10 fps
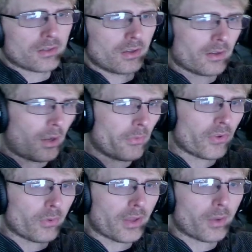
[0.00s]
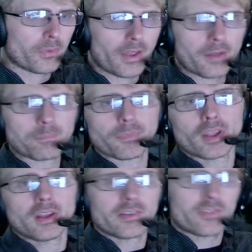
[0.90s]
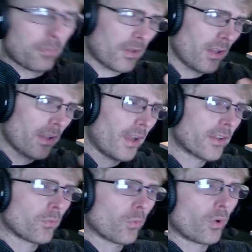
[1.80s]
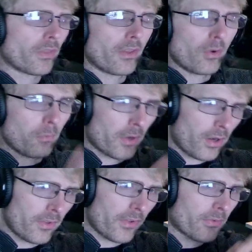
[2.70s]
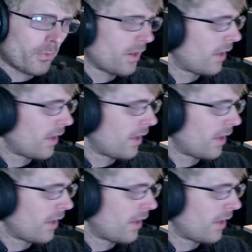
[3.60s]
look. I was okay with that. Typically, I get wood though, but on this one,